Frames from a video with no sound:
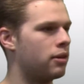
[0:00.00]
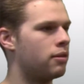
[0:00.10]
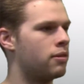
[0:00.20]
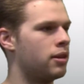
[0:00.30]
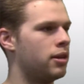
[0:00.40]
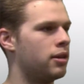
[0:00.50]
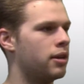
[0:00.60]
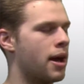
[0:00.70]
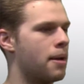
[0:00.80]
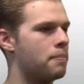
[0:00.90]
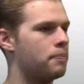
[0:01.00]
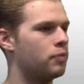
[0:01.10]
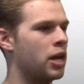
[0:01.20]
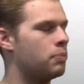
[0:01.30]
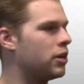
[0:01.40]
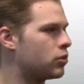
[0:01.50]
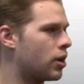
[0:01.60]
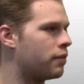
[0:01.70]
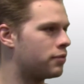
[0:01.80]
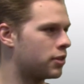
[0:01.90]
But the
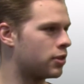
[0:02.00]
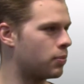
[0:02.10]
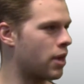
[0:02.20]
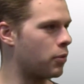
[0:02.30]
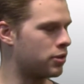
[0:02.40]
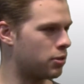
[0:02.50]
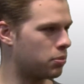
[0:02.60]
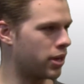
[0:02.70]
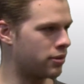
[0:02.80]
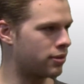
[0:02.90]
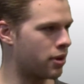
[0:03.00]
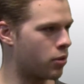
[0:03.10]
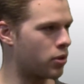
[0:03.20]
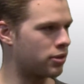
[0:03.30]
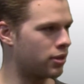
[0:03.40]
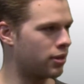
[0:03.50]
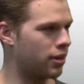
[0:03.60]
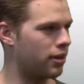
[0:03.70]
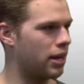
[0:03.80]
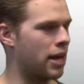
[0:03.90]
administrative system that was in place there
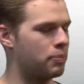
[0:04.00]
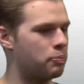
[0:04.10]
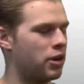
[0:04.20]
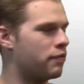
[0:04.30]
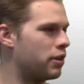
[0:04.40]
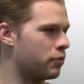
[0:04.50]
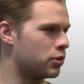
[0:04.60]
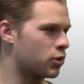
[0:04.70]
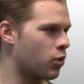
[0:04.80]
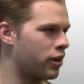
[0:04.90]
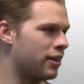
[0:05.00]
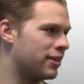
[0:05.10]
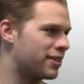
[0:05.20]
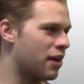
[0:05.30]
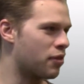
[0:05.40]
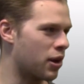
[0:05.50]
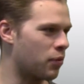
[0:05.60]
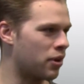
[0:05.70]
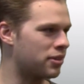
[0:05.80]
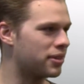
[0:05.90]
was a bit of a different story, at least
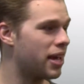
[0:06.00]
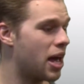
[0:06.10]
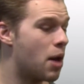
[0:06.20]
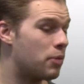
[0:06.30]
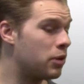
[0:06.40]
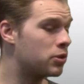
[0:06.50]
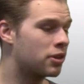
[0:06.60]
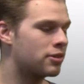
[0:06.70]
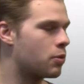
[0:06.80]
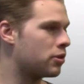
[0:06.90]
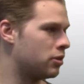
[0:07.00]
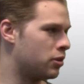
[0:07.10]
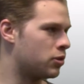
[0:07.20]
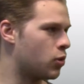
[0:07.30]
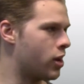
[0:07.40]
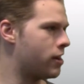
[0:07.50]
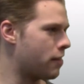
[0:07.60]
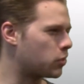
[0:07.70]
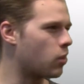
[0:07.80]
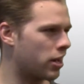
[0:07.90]
I thought it was. But it was because I wasn't used
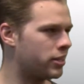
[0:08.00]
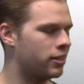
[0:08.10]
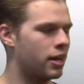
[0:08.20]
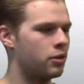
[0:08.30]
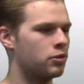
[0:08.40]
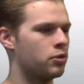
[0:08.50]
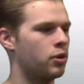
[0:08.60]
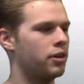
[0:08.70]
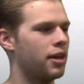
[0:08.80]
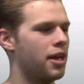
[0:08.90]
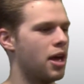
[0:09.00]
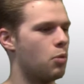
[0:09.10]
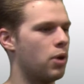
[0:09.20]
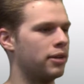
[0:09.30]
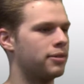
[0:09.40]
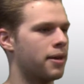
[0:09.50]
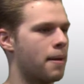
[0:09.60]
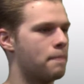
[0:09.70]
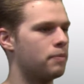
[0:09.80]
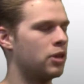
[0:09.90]
to it, and after a while I did get used to it.
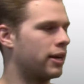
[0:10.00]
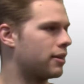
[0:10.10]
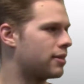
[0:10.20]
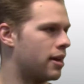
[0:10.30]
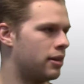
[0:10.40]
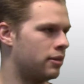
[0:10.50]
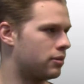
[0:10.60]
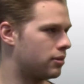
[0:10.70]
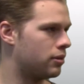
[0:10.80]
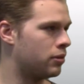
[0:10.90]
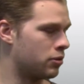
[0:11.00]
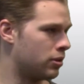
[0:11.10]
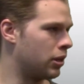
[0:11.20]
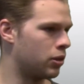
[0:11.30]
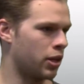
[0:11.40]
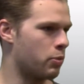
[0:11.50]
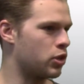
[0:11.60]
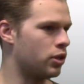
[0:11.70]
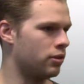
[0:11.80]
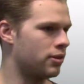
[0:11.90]
But like I said, there's
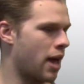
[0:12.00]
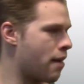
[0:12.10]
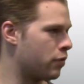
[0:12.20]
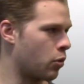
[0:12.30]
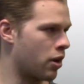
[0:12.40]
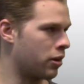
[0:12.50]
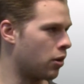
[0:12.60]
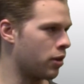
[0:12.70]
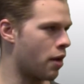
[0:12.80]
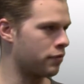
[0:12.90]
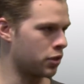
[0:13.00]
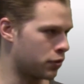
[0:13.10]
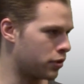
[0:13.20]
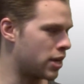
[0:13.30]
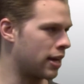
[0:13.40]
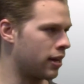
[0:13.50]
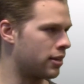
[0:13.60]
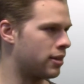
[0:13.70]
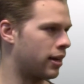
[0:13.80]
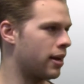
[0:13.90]
literally machines everywhere at all the offices for
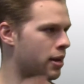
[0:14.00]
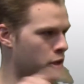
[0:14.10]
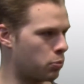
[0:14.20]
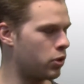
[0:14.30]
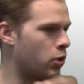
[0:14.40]
taking a ticket,